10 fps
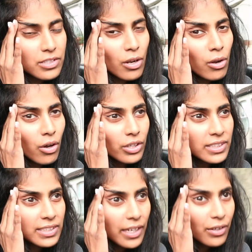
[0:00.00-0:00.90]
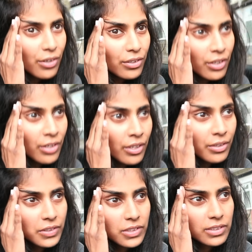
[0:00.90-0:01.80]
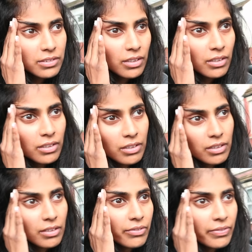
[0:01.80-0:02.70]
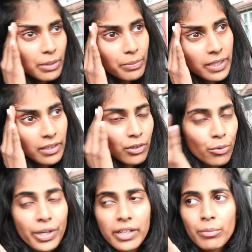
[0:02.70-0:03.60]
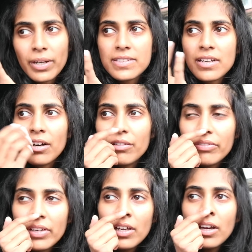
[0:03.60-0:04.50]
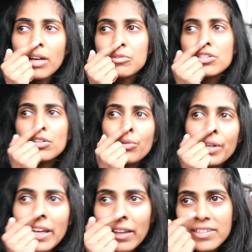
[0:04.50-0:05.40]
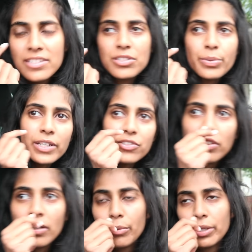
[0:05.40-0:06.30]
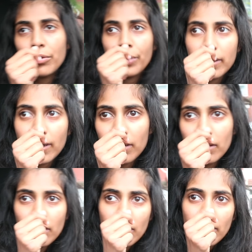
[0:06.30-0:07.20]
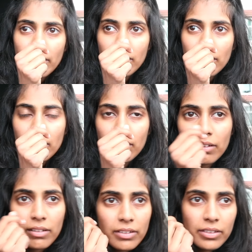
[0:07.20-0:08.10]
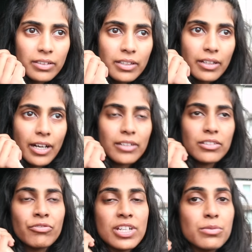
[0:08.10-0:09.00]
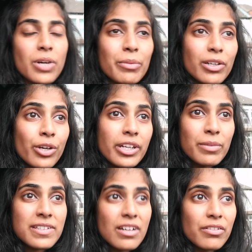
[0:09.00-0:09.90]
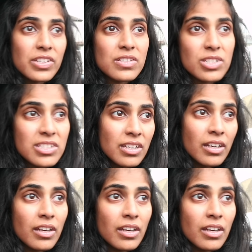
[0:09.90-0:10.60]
a lot to take on, you know. It's just, oh, flipping annoyed at myself. I'm just annoyed at the situation. I'm annoyed at... The reason why I'm annoyed at myself is just